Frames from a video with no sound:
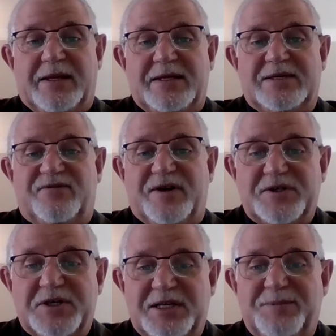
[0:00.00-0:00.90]
is
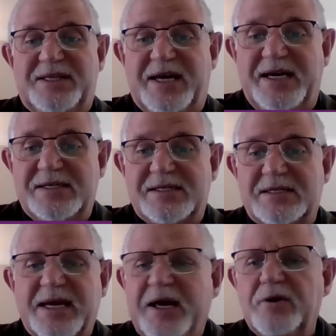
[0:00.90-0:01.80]
functional
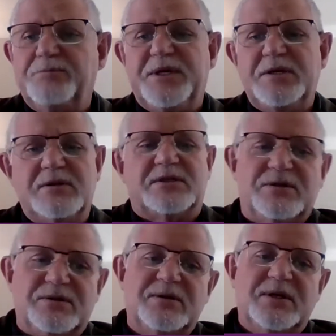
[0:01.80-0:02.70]
limitations, cannot be used
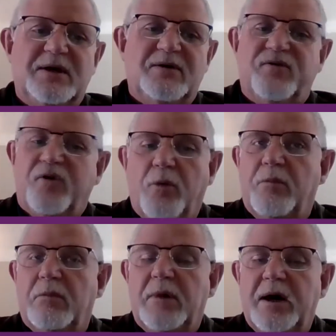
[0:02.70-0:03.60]
to
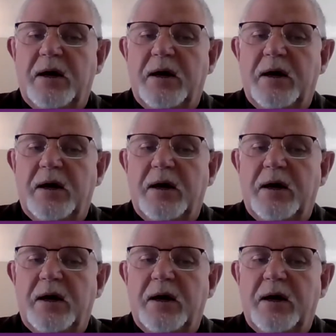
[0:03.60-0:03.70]
form